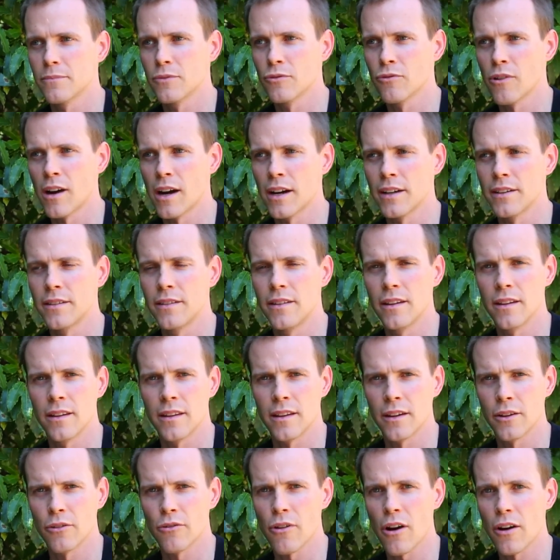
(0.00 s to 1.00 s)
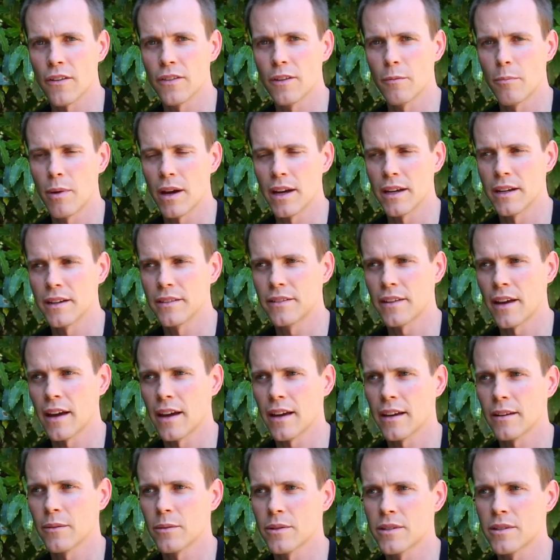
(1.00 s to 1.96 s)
ride the Around the Bend a Day,